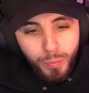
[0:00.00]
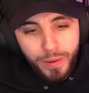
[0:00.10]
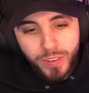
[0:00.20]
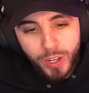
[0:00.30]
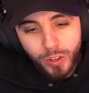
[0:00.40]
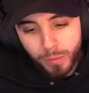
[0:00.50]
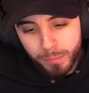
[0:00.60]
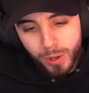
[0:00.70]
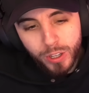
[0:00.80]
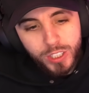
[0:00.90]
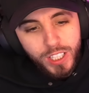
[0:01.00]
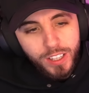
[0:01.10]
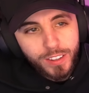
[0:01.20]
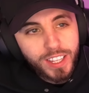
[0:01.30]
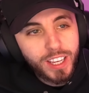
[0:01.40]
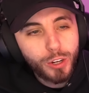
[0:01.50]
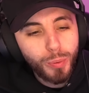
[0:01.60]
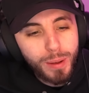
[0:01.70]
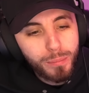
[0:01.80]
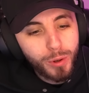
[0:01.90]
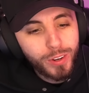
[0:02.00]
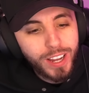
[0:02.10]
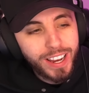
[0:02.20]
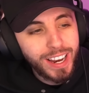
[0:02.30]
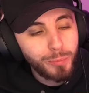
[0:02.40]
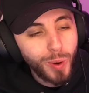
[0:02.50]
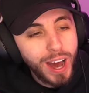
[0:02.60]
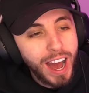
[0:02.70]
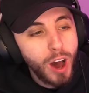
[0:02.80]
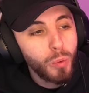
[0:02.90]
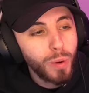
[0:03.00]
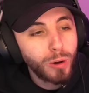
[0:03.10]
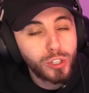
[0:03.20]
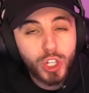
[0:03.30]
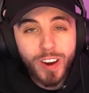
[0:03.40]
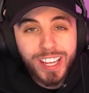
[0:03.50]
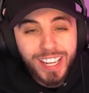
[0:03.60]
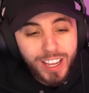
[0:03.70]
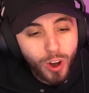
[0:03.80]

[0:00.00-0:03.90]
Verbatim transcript: with the numbers, the equipment, and how well trained they